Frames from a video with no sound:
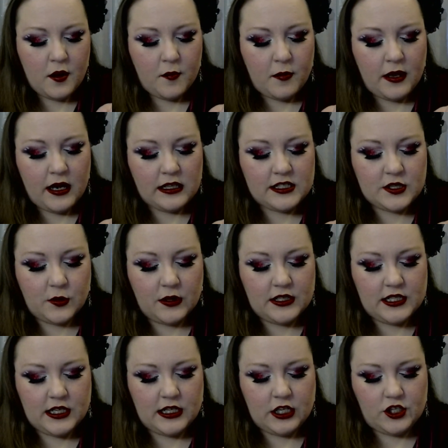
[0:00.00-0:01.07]
but not so
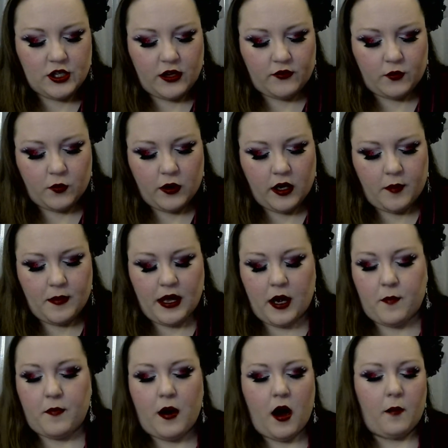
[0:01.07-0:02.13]
easy that you have to worry about
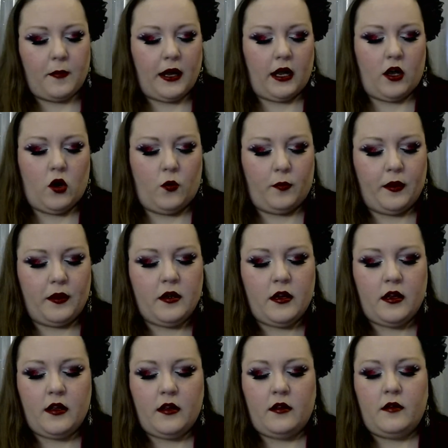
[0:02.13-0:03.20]
it popping open.
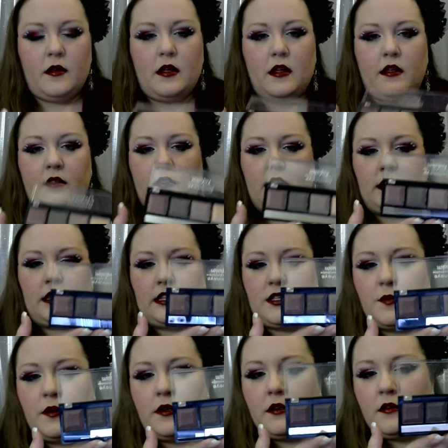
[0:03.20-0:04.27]

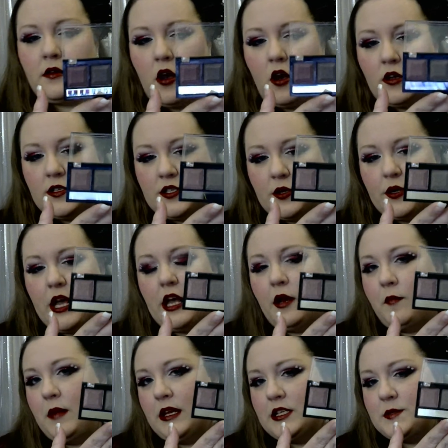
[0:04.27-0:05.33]
This one also kind
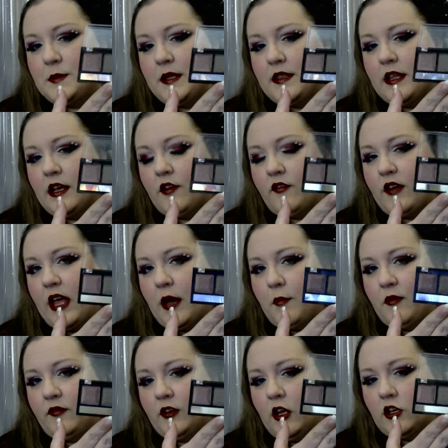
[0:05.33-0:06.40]
of makes me think of
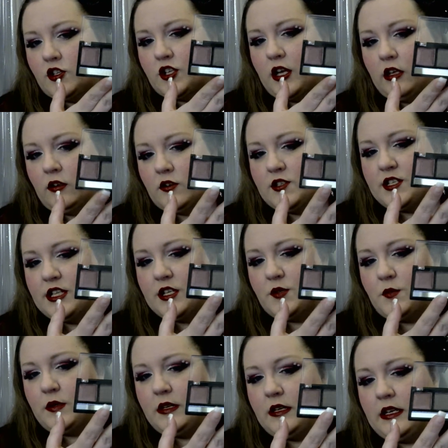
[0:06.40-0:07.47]
camouflage colors. This
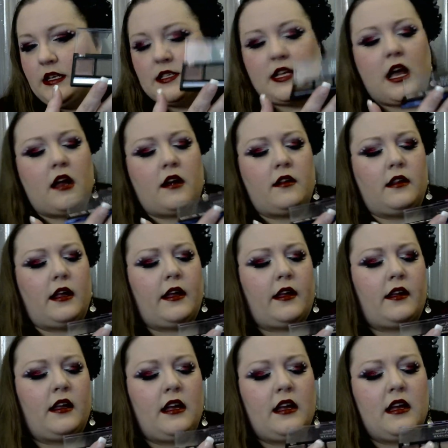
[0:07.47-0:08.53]
one is kind of
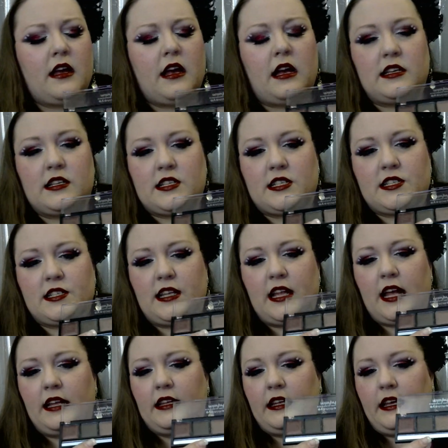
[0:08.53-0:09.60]
like a
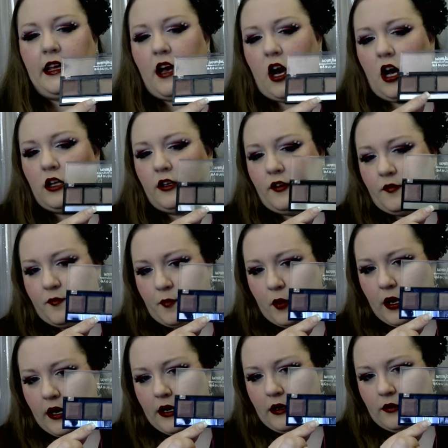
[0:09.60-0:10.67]
slightly olive
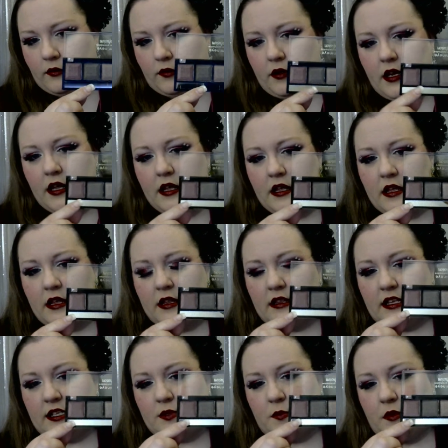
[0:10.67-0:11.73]
brown.
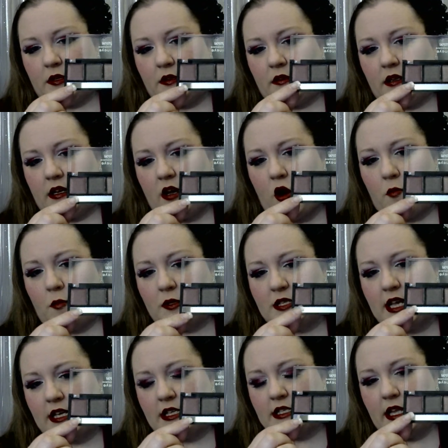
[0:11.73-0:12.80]
This one
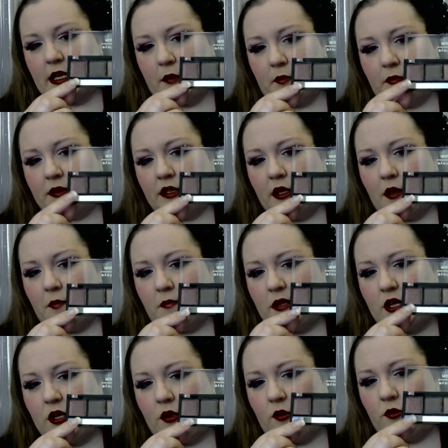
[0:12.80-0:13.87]
almost has like a plum
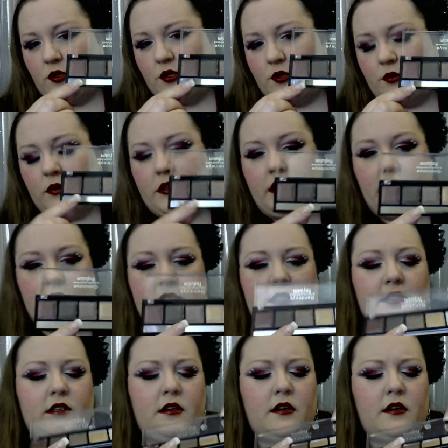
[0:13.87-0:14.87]
hue to it.